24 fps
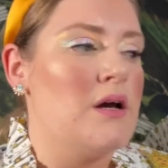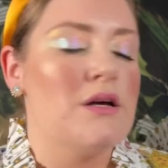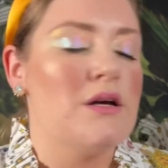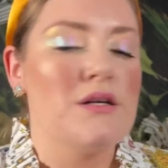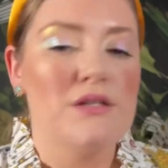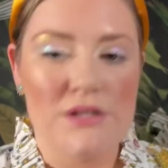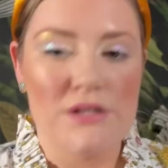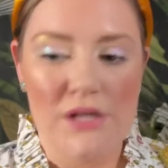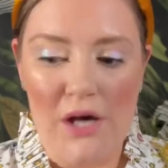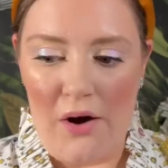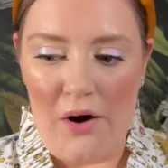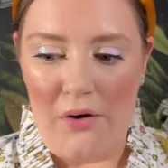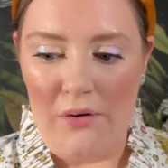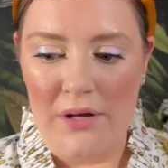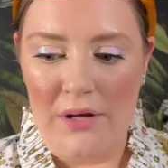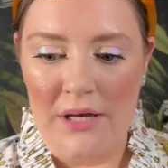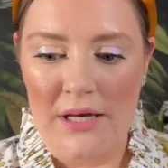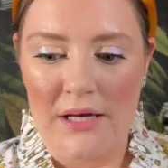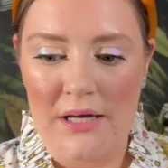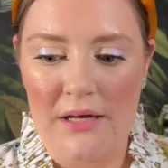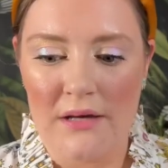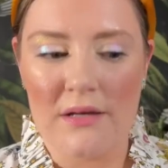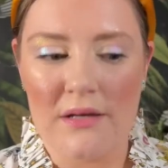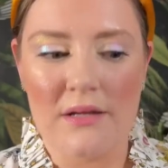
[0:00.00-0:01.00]
So
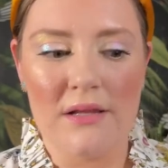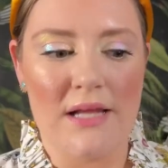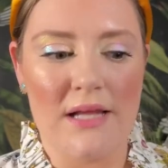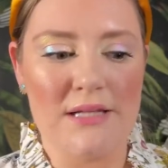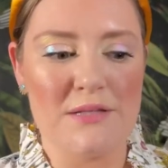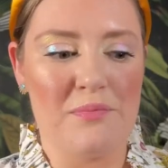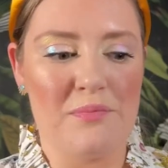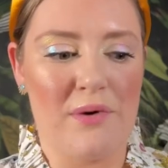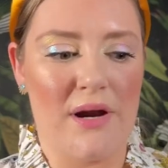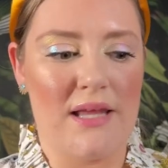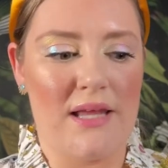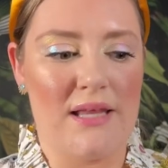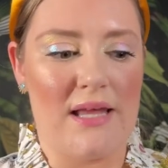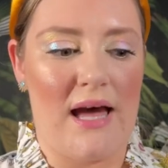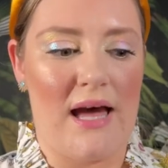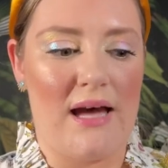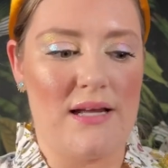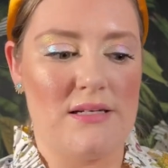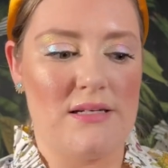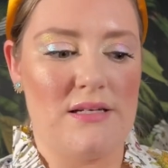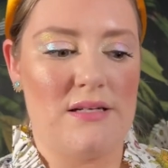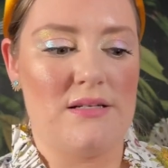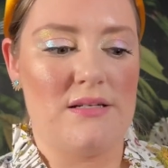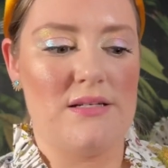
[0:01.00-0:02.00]
let's break
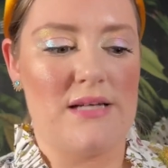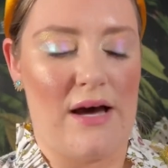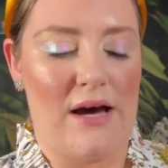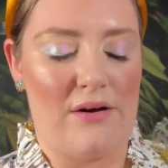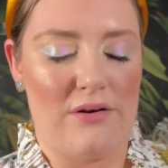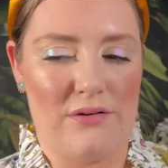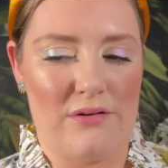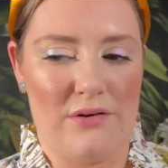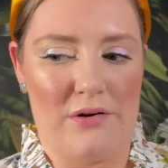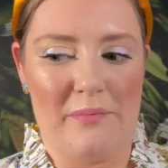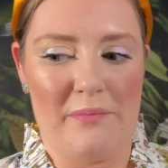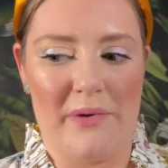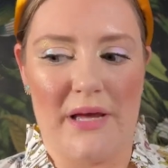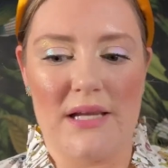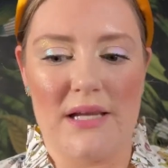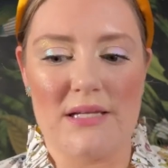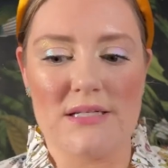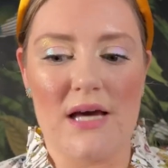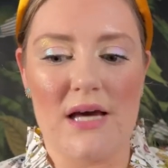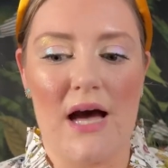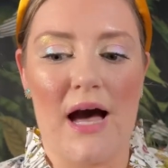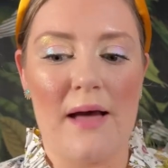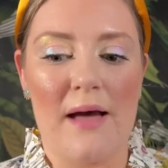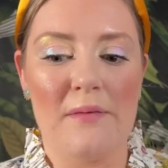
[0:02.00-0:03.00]
that down a little
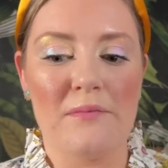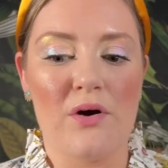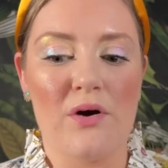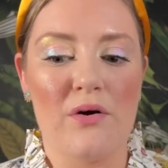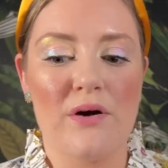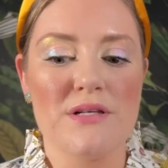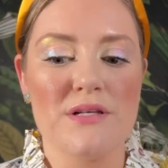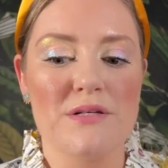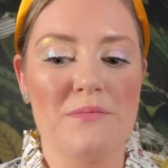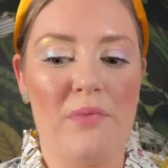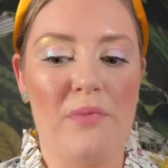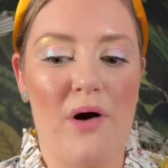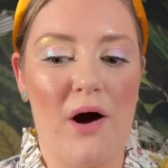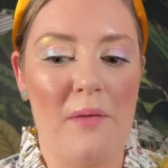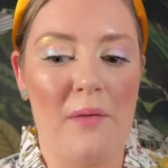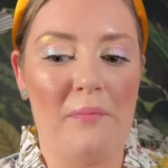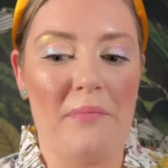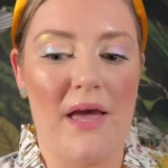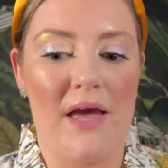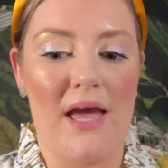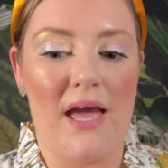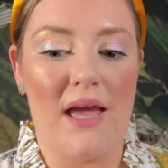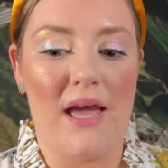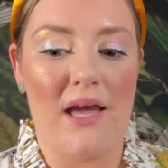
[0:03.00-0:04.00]
bit. I'm going to pop
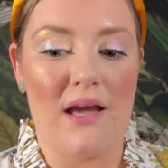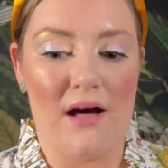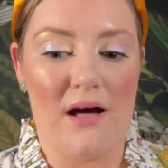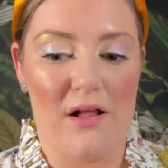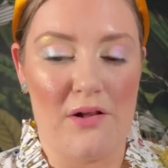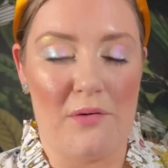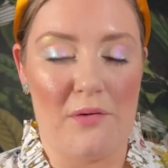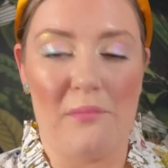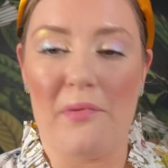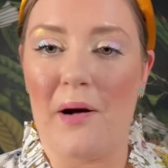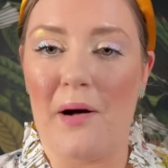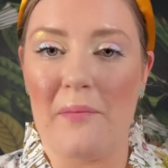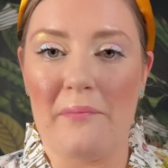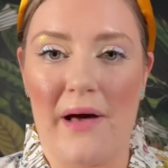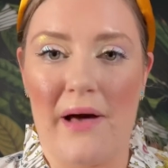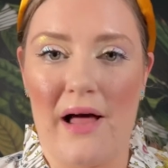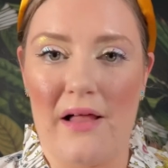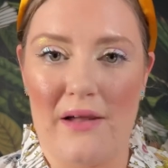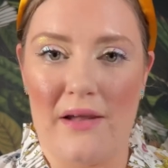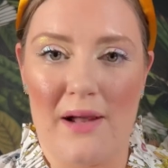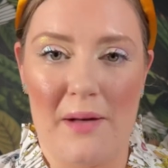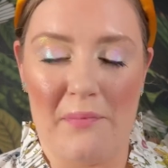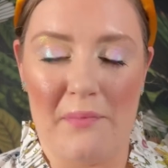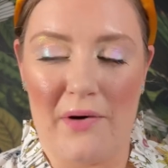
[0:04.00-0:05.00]
a ColourPop
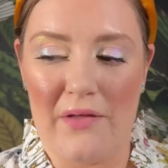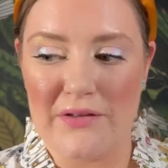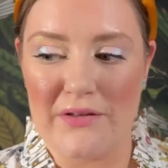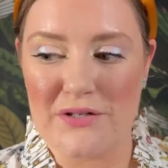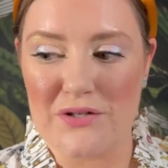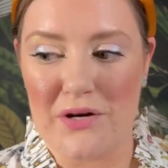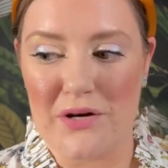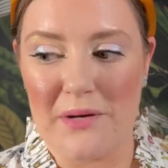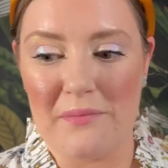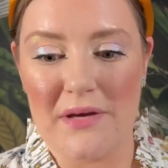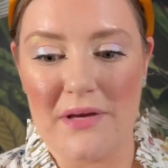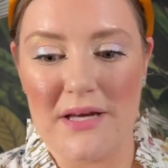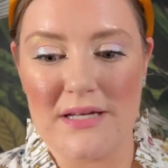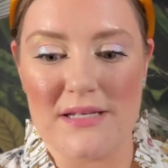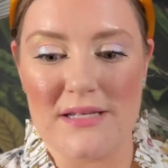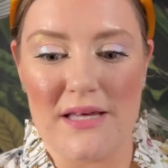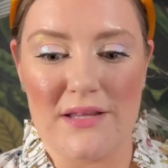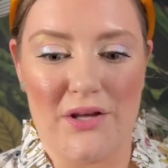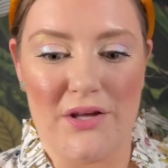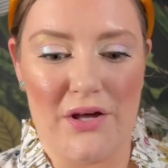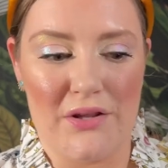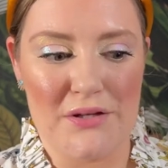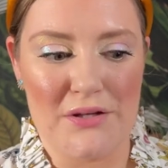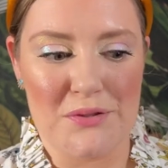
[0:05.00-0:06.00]
palette up on the screen because I
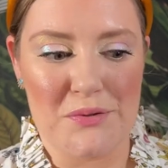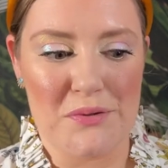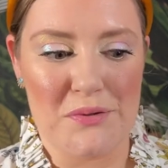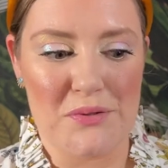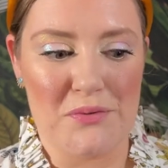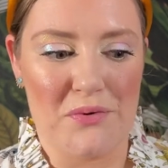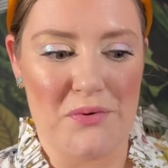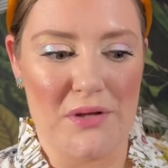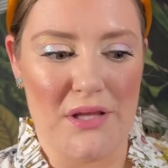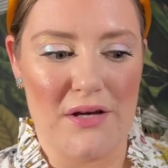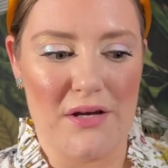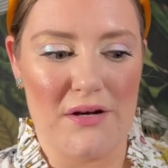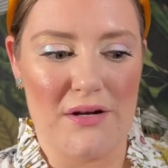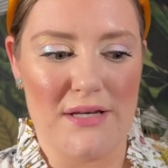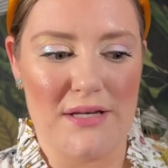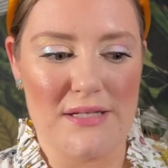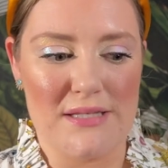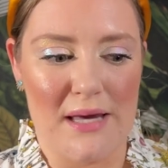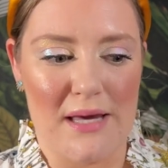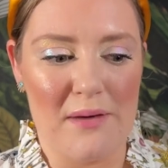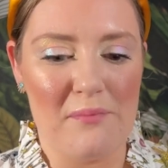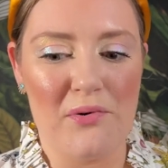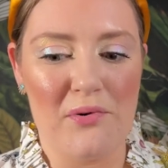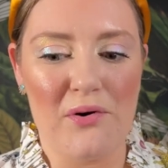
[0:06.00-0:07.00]
thought this was a really good
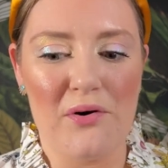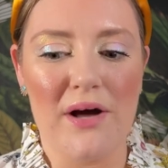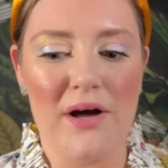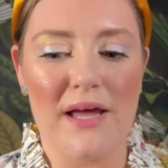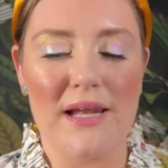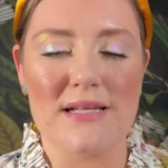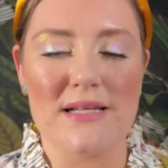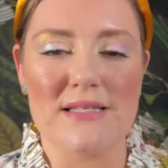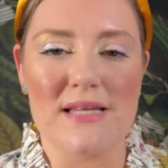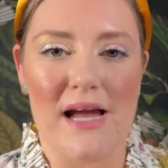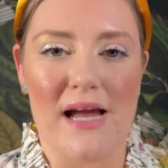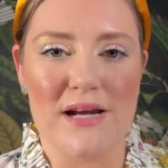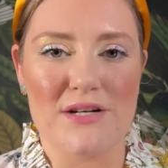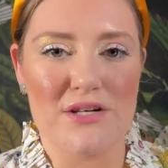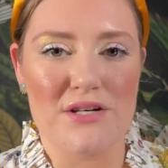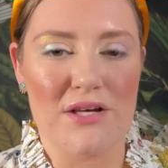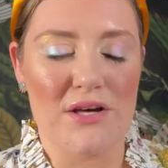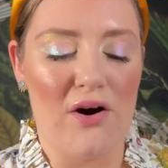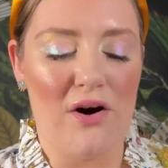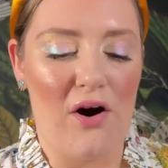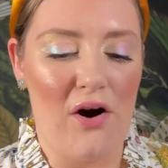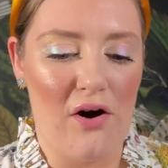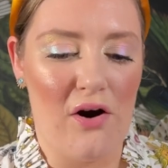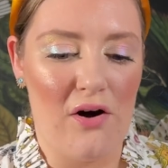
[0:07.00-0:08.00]
example and it's actually
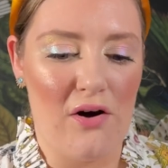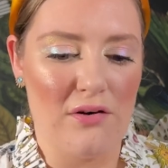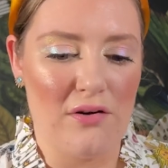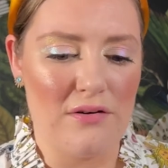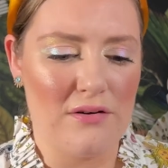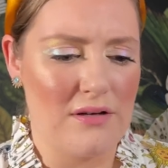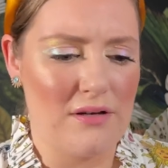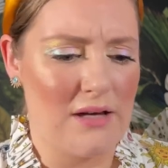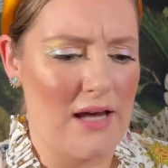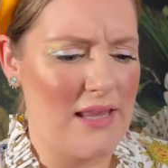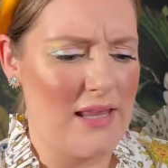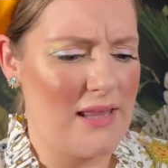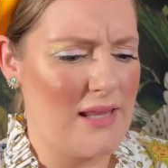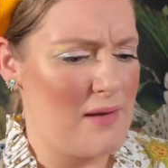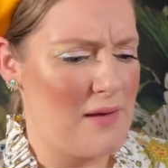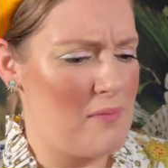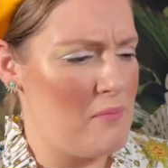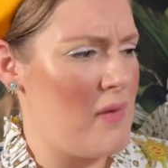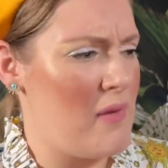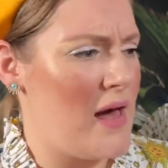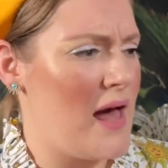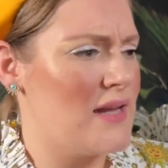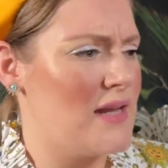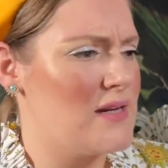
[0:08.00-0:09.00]
called, I think,
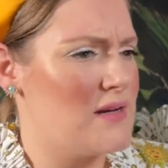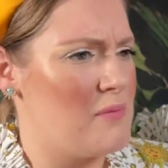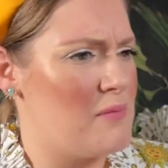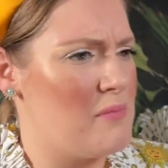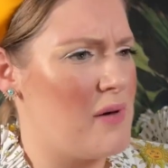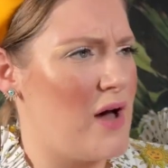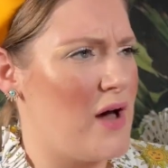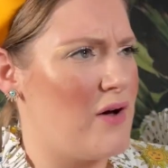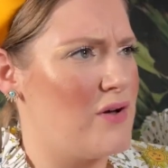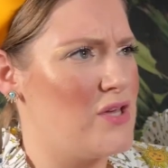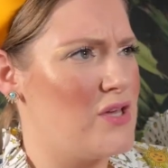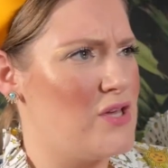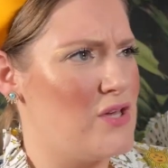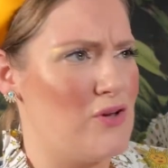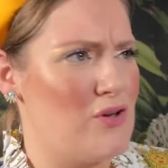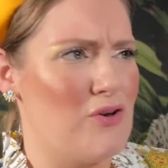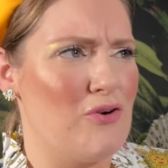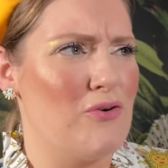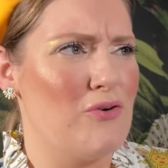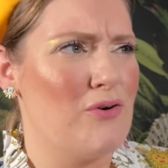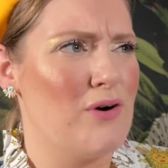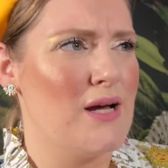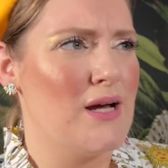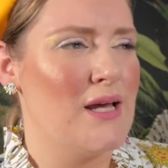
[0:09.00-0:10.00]
Matte About
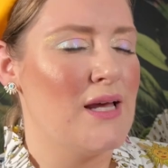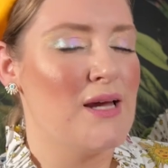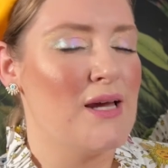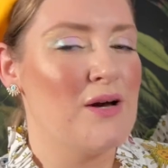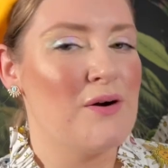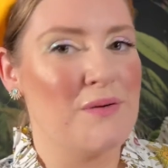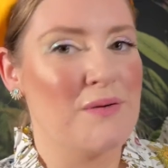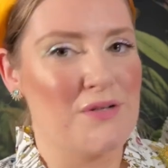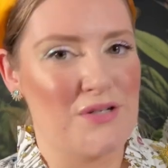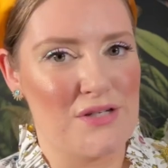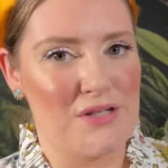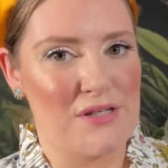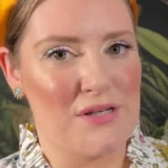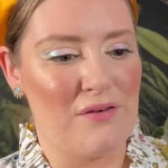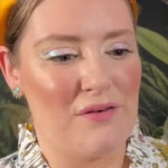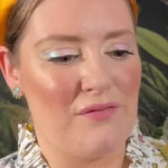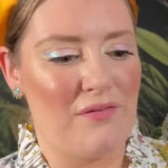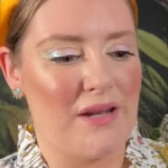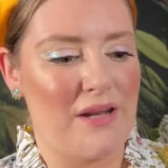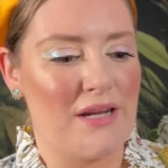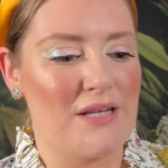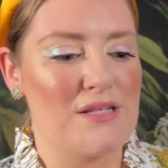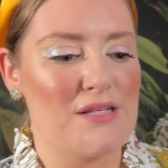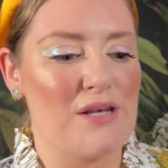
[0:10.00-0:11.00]
Hue, which is so
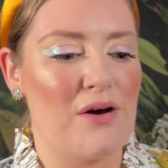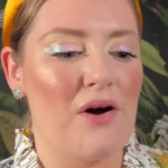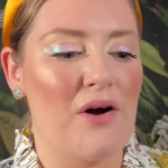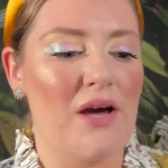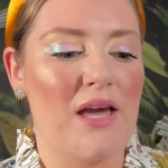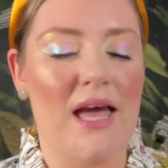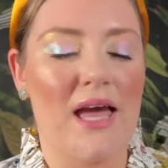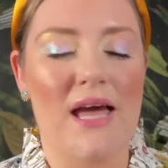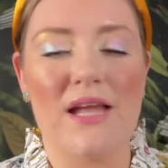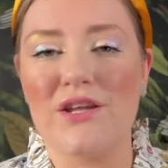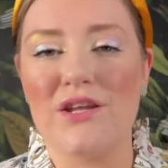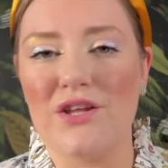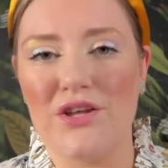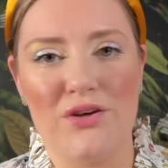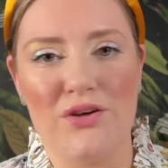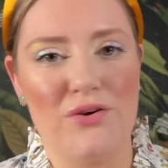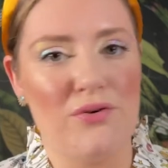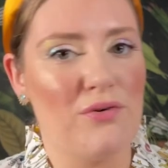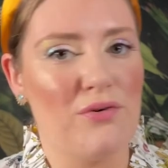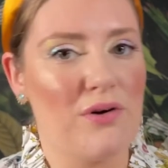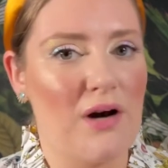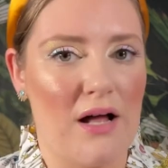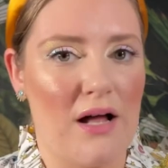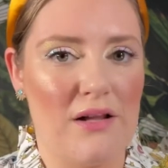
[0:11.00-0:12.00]
funny. So again,
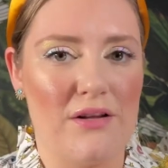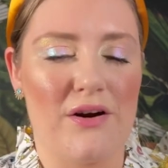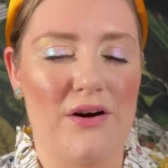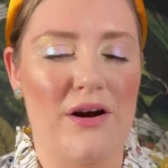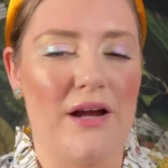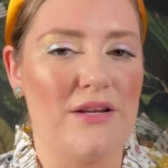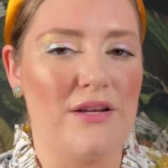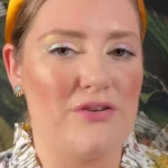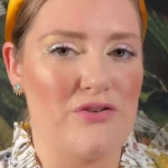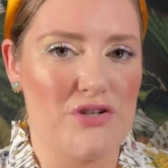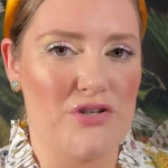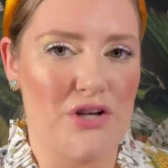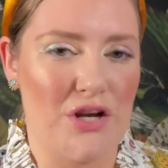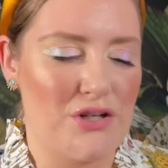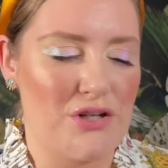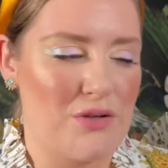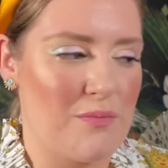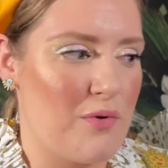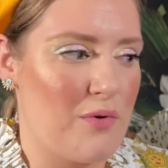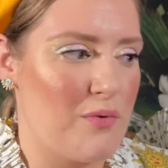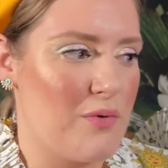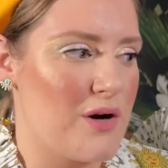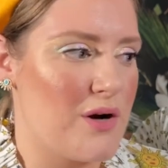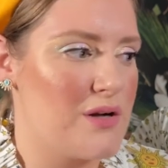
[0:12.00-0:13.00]
hue, color,
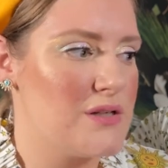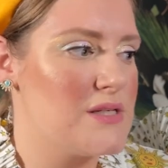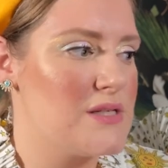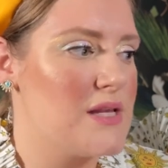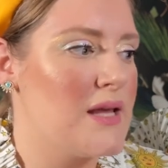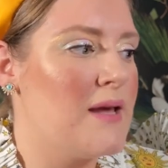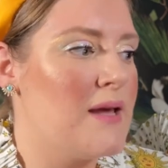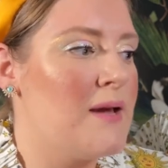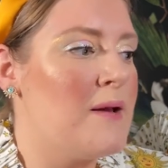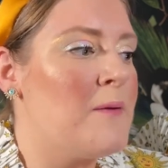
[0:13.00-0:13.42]
interchangeable words.